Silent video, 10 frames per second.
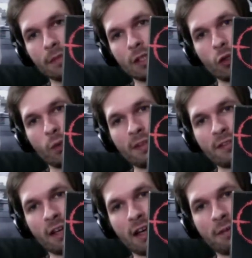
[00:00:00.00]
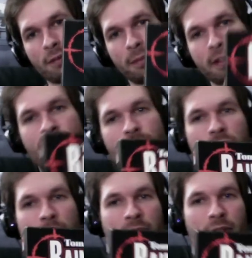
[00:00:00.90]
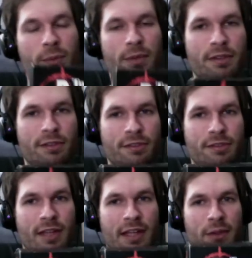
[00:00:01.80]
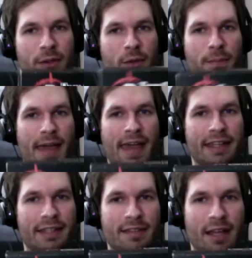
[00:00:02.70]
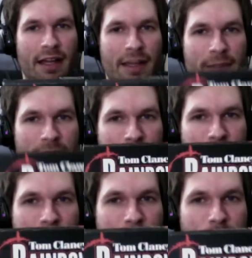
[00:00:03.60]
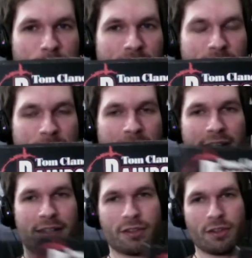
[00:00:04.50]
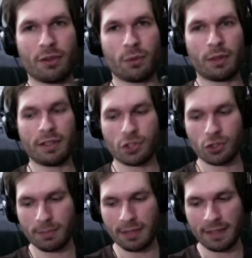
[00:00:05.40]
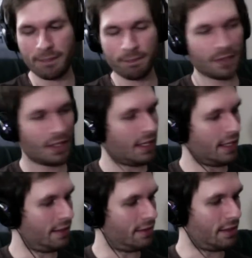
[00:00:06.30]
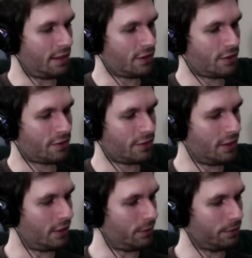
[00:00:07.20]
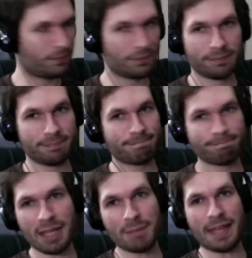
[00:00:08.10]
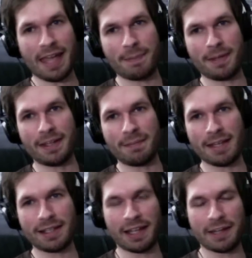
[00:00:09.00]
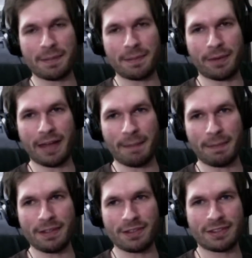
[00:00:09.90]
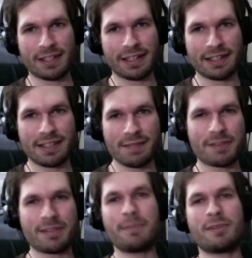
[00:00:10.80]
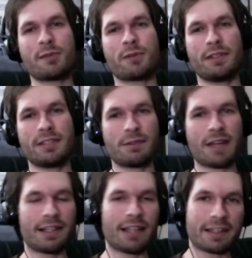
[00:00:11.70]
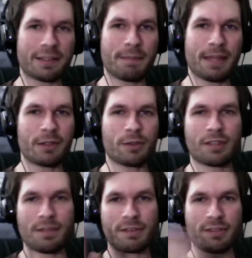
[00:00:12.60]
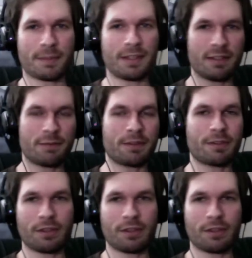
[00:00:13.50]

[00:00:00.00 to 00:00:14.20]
Ubisoft, please do something good with this title. Go back in time and bring this back to what it should be, and just, you know, make me happy again. Make a lot of people happy, and just kind of give us something different. You've got a lot of competitors. Give us something different.